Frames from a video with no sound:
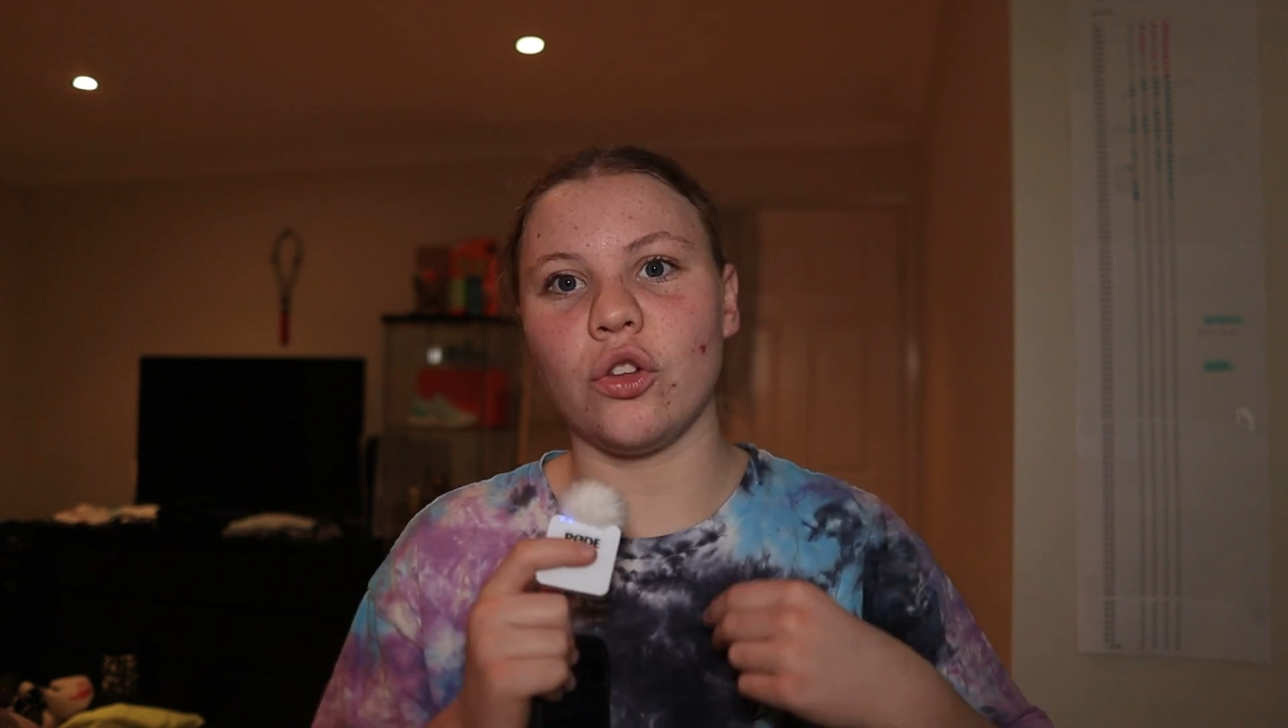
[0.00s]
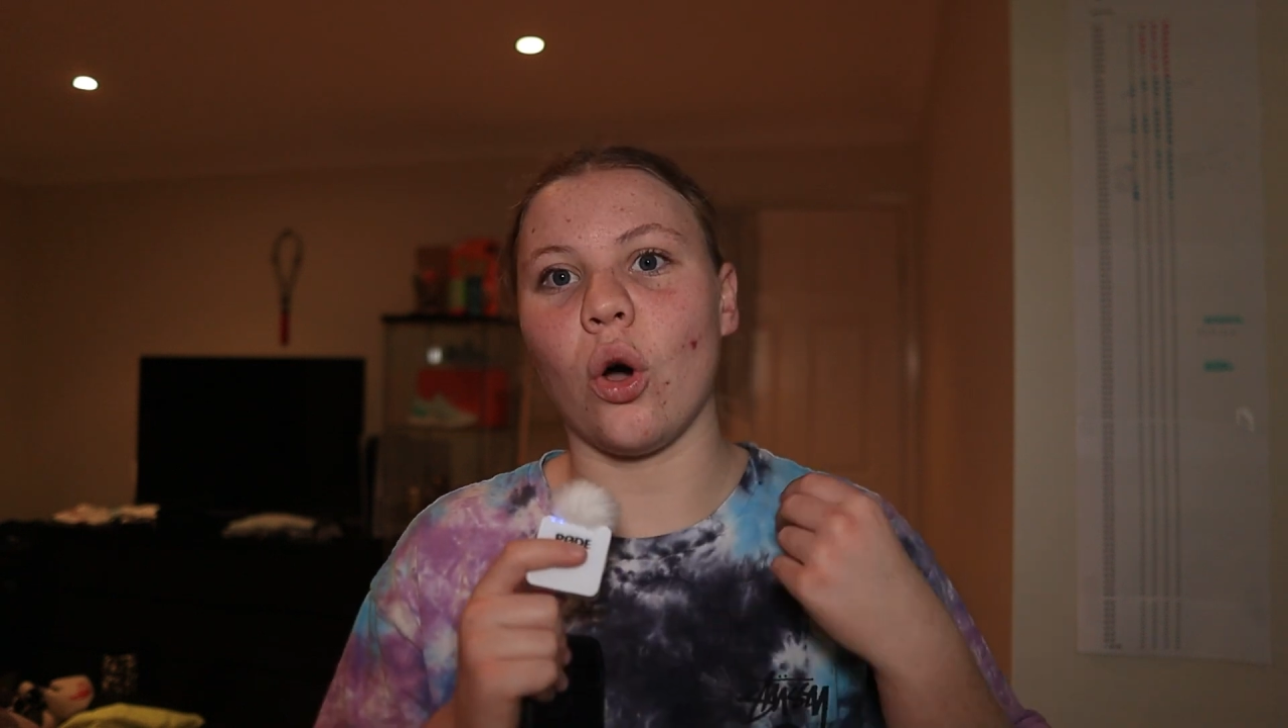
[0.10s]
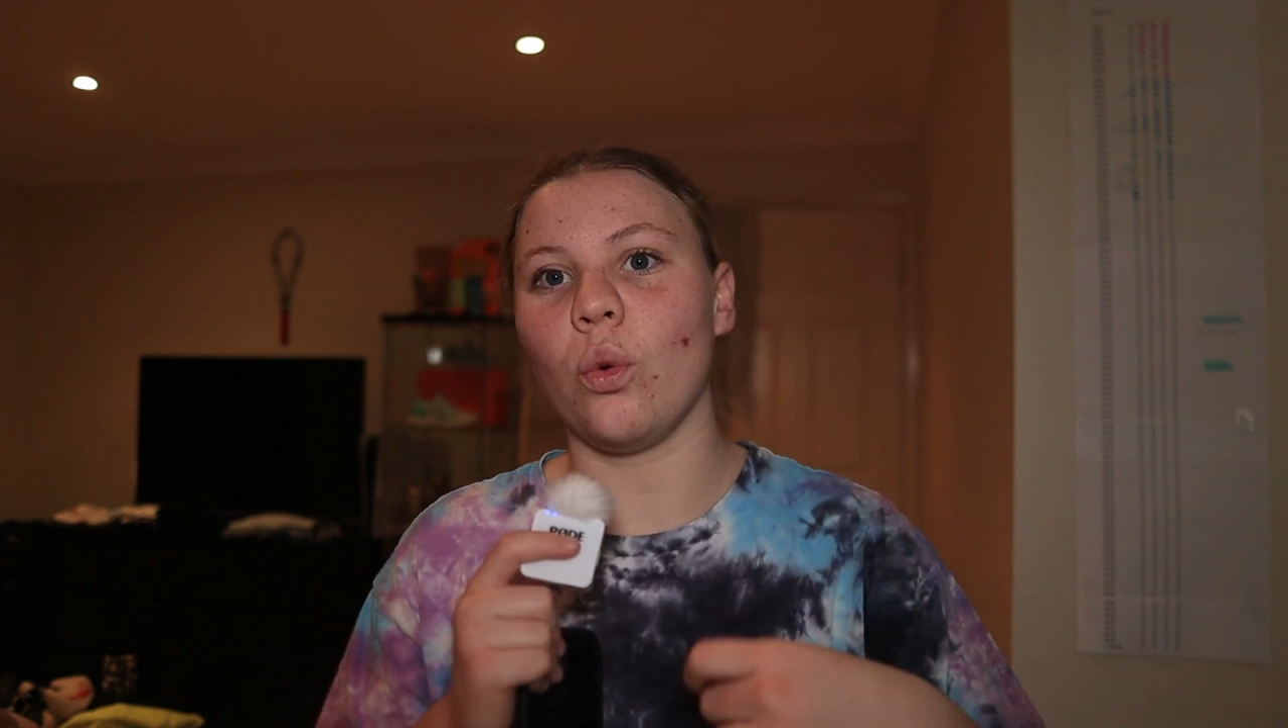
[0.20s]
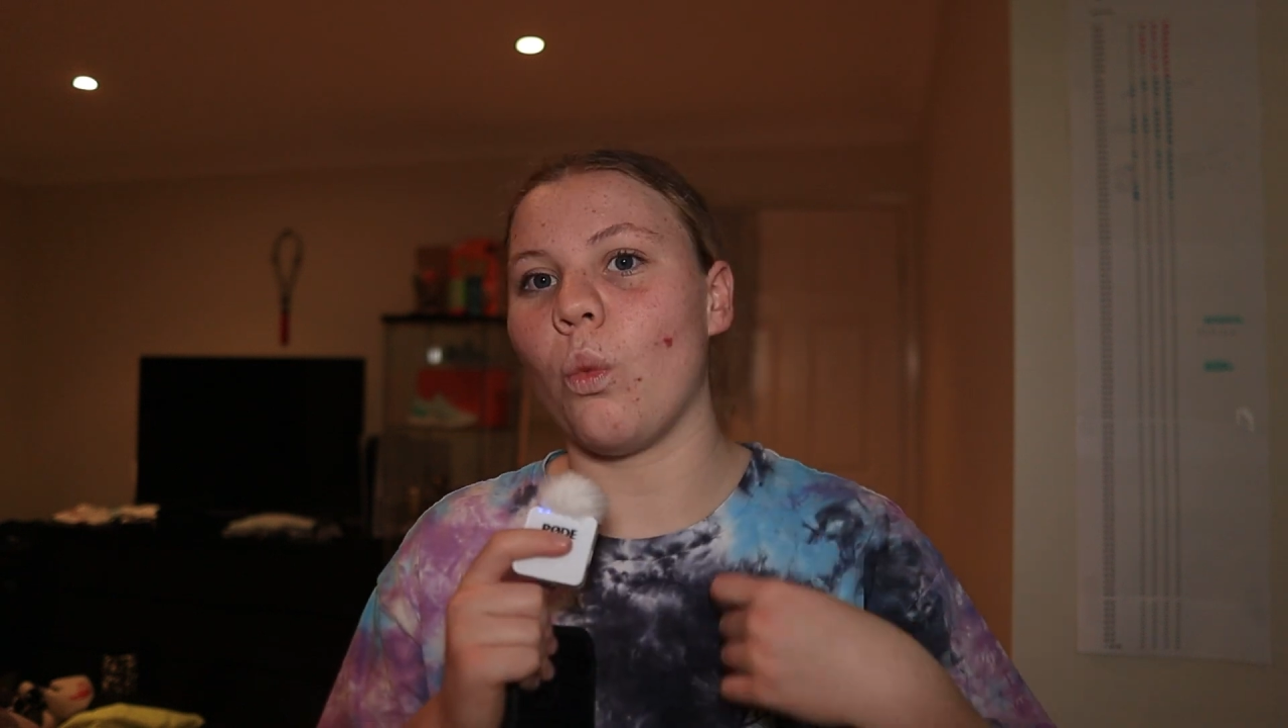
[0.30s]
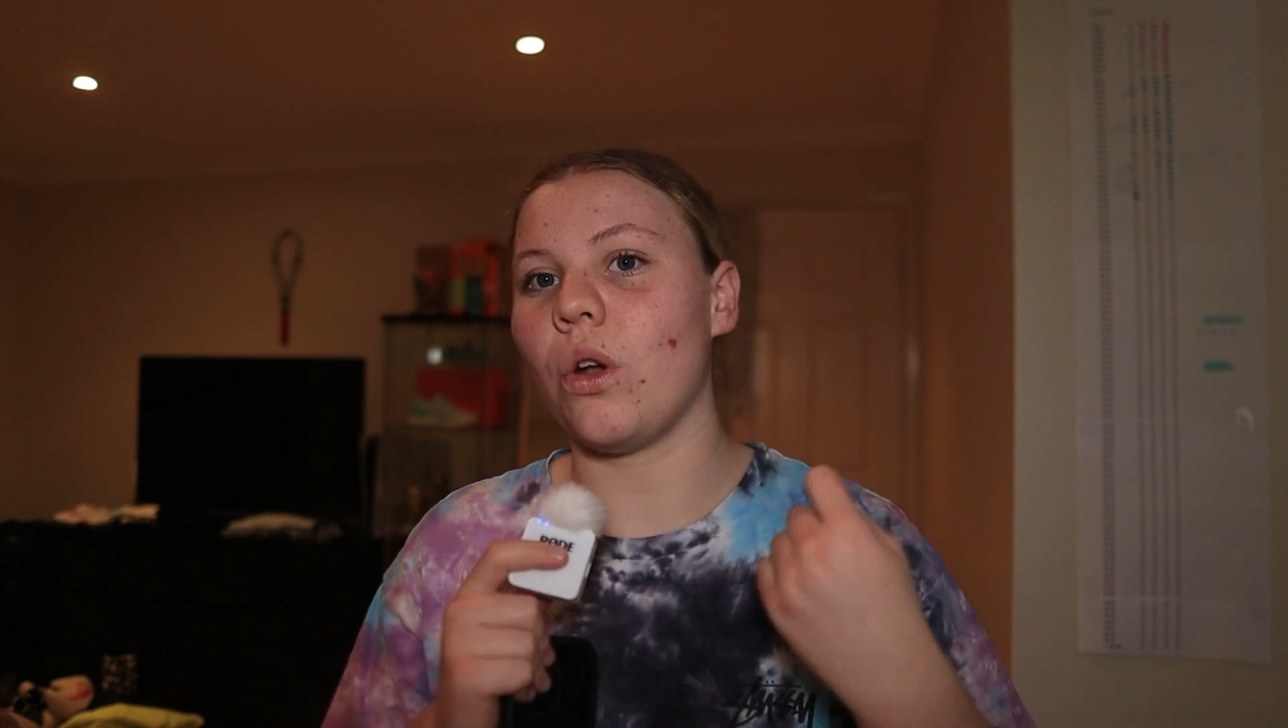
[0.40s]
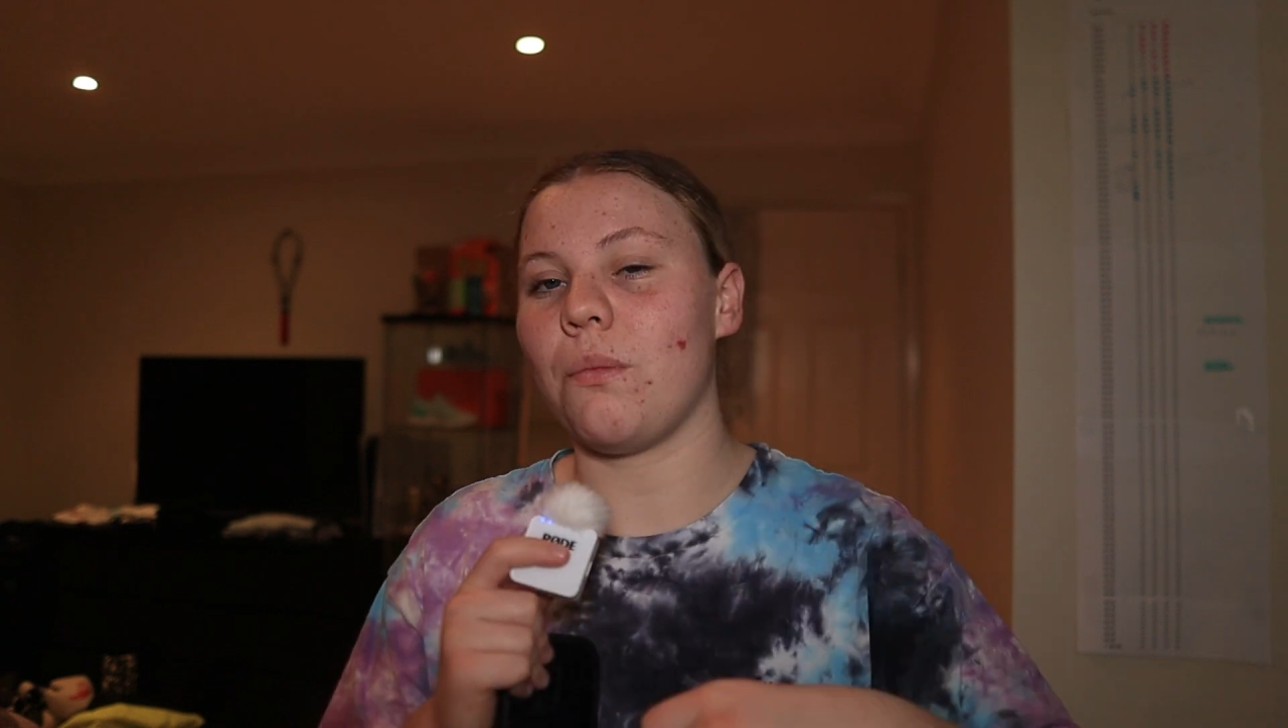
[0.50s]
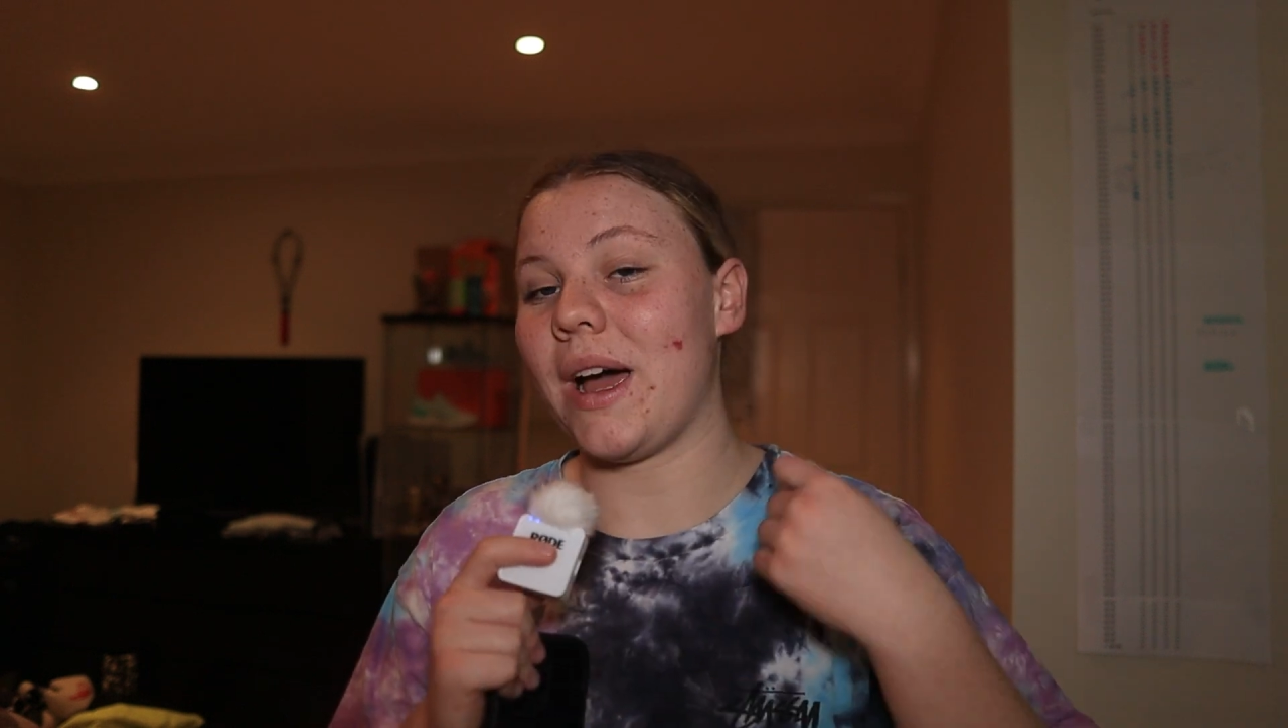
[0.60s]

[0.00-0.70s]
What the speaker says: don't want